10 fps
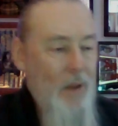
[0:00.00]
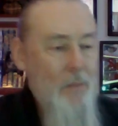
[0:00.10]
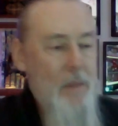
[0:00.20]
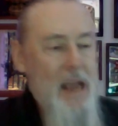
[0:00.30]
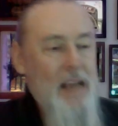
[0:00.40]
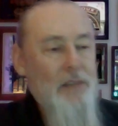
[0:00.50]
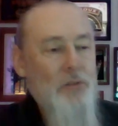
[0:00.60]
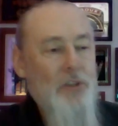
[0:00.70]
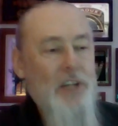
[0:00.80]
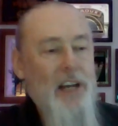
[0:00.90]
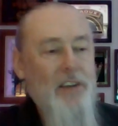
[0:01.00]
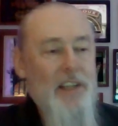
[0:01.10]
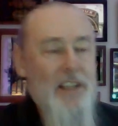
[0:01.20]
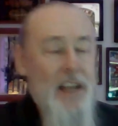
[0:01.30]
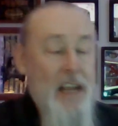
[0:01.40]
Man, those
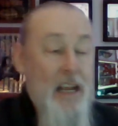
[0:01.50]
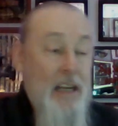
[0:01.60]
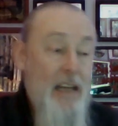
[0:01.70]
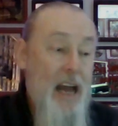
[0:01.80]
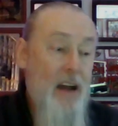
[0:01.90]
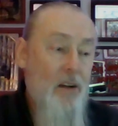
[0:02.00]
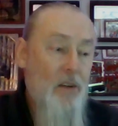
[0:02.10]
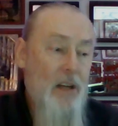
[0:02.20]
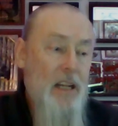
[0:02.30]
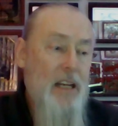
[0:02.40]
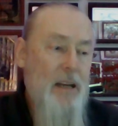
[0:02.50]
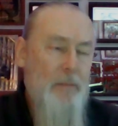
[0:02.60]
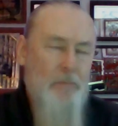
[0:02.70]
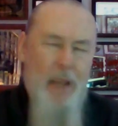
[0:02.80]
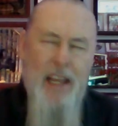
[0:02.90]
cherries. Now,
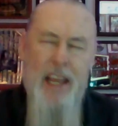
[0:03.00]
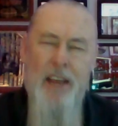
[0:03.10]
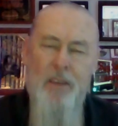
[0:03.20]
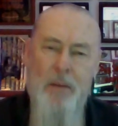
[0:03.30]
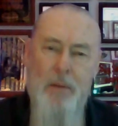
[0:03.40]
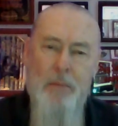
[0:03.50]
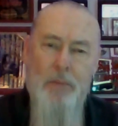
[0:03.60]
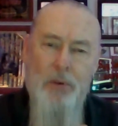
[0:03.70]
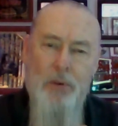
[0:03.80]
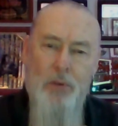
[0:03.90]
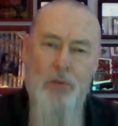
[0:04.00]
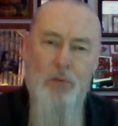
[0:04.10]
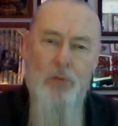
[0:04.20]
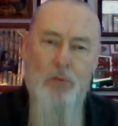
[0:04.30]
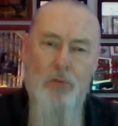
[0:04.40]
um, I can't remember
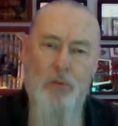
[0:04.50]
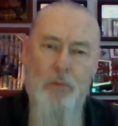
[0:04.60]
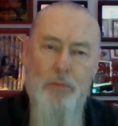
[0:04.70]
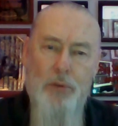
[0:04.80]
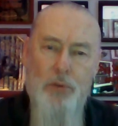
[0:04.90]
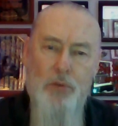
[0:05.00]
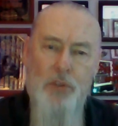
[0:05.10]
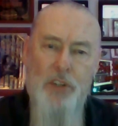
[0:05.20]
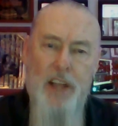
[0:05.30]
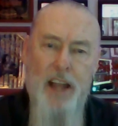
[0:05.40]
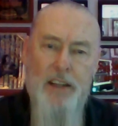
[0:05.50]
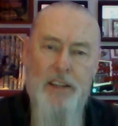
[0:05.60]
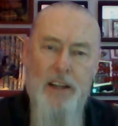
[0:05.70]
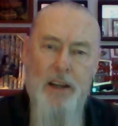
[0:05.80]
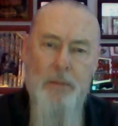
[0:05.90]
who brews that
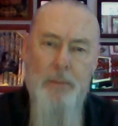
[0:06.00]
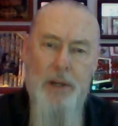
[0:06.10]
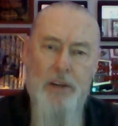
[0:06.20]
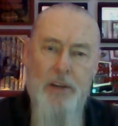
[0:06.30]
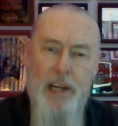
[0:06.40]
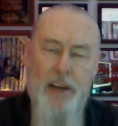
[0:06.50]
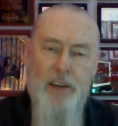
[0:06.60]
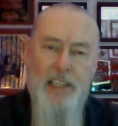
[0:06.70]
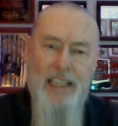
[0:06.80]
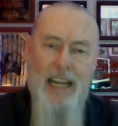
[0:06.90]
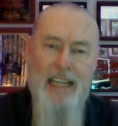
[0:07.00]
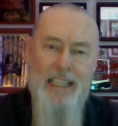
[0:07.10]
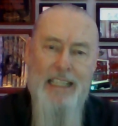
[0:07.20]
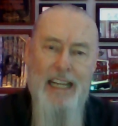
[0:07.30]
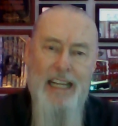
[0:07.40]
uh, beer here in the United
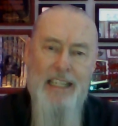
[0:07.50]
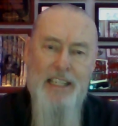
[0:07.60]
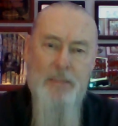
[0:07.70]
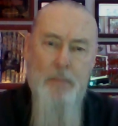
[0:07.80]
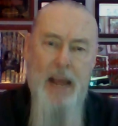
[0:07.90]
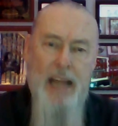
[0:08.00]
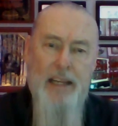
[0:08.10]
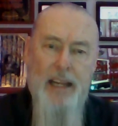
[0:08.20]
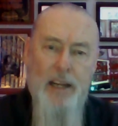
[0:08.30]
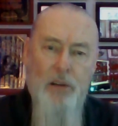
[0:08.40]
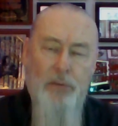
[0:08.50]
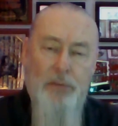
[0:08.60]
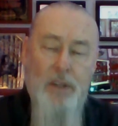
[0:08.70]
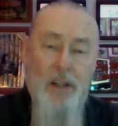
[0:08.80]
States. It's Mad Elf.